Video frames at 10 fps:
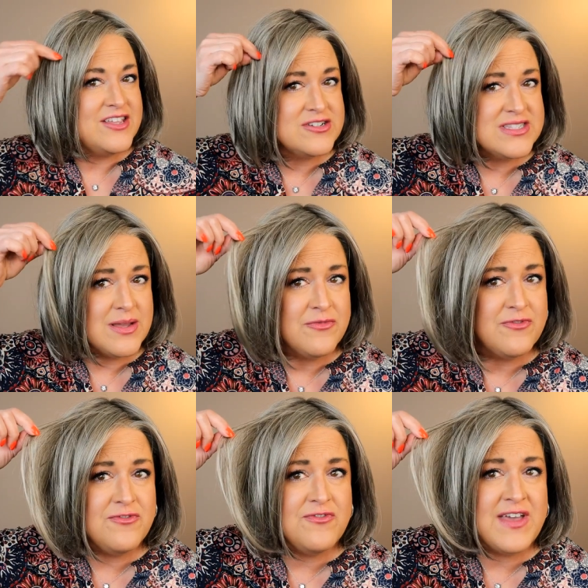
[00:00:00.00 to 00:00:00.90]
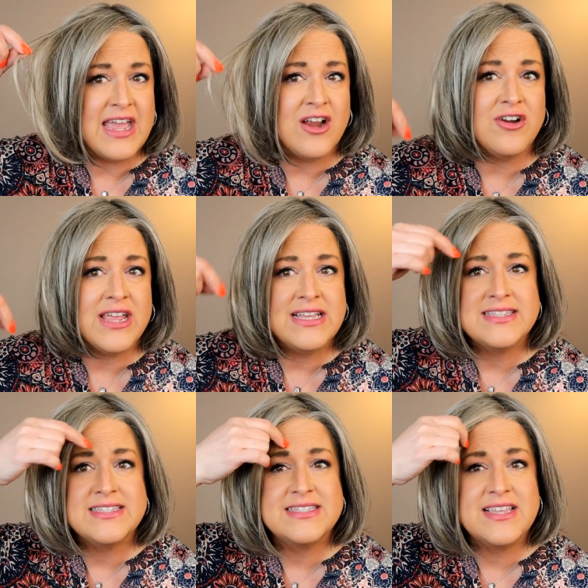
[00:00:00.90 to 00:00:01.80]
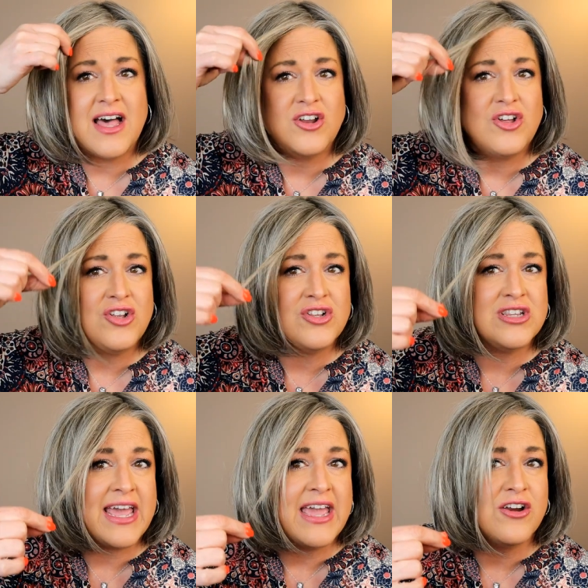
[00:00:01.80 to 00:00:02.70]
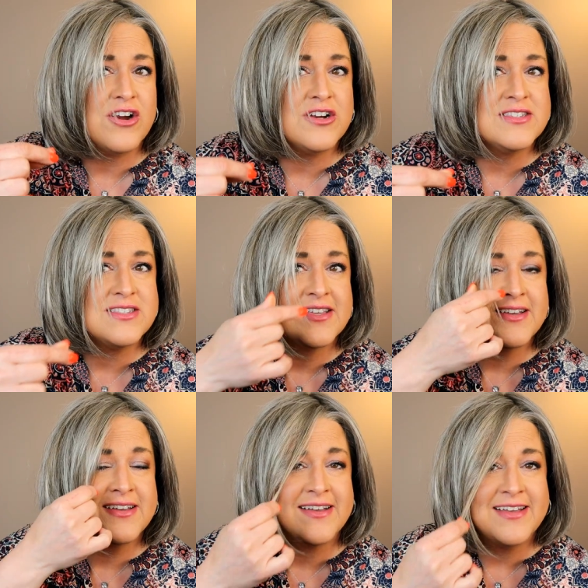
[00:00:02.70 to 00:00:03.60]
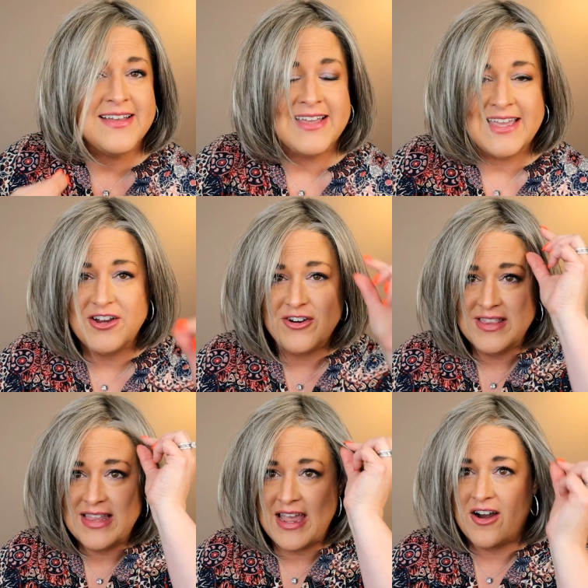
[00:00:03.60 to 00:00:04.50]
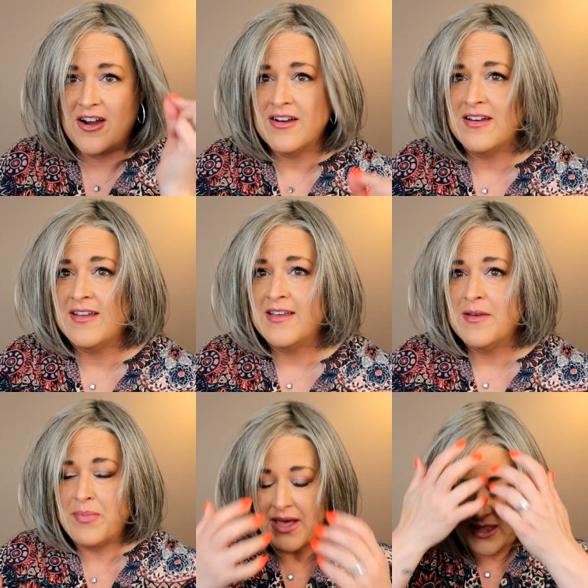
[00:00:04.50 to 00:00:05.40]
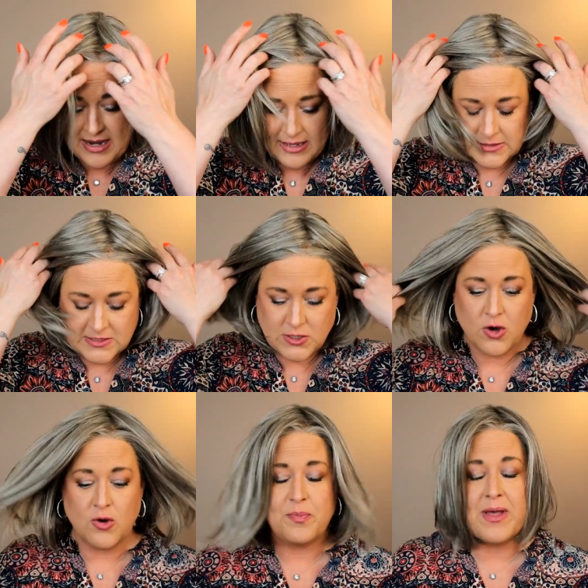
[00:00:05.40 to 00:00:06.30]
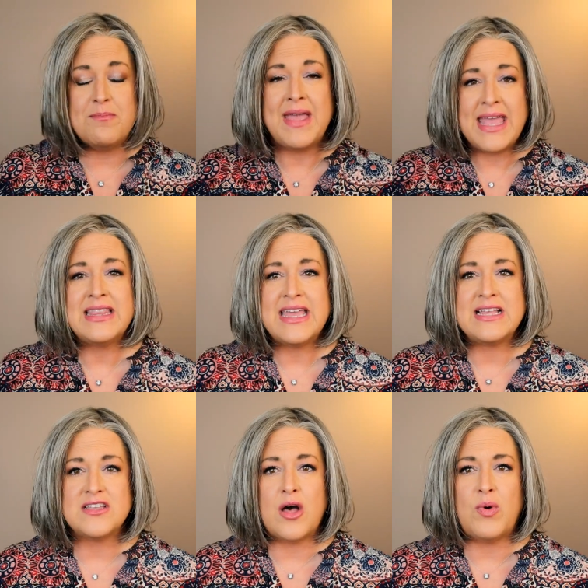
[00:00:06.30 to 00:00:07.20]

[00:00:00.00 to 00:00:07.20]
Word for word: There's some very subtle layers here and there, but so but mainly it's